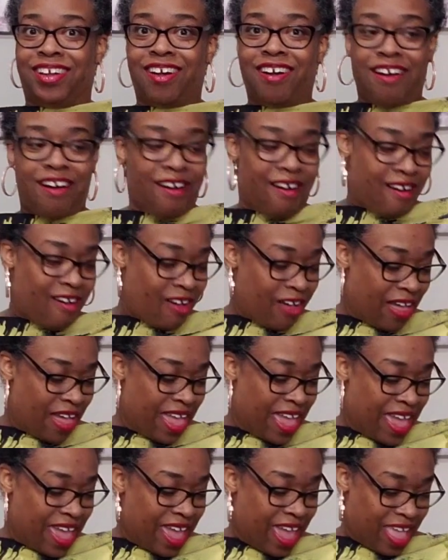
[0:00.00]
call
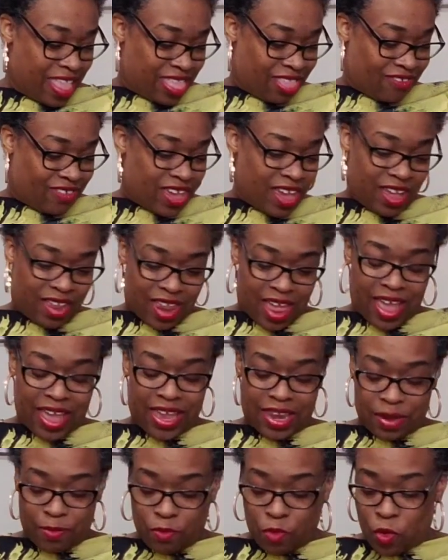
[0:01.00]
at 3 o'clock
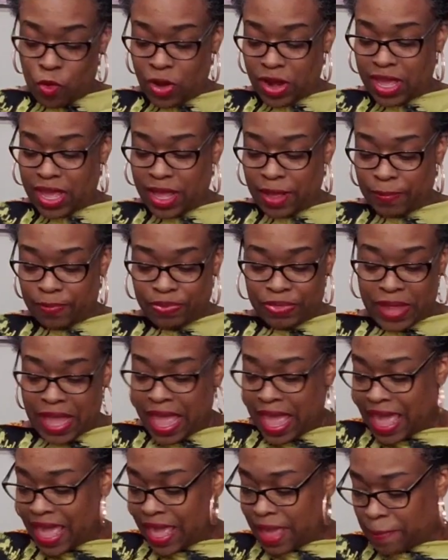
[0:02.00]
in the morning,
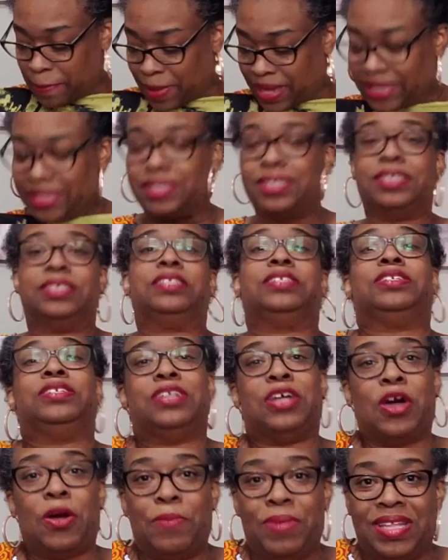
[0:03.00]
and my sister
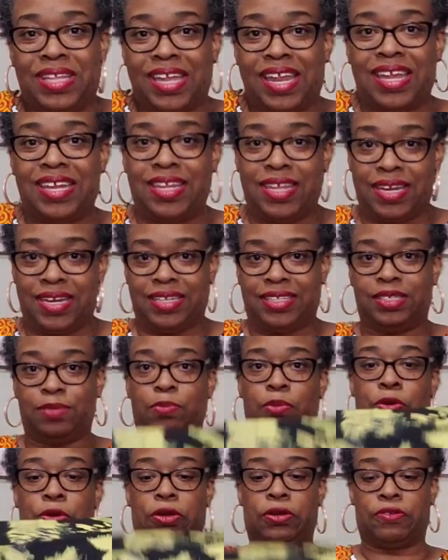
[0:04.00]
told me that I needed a
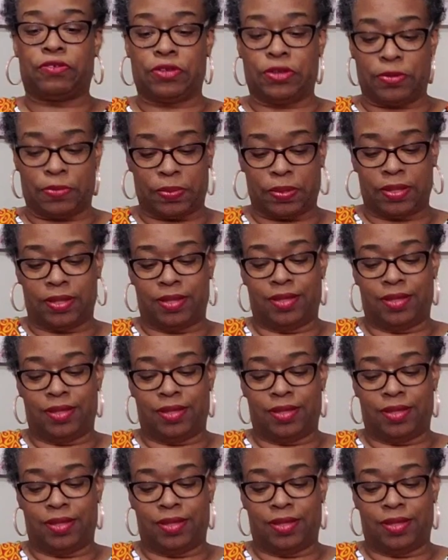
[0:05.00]
support group